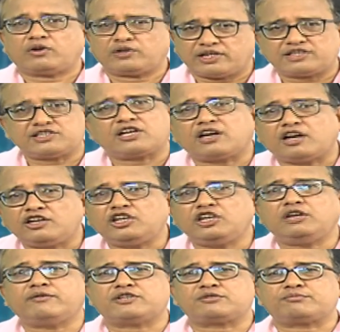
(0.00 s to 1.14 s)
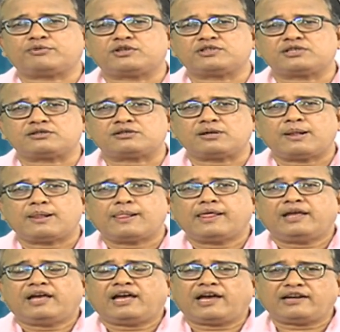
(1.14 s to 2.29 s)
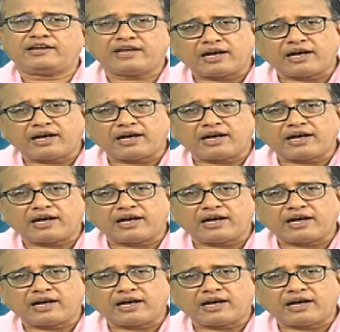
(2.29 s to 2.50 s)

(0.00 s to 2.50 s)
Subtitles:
It is a continuous process, and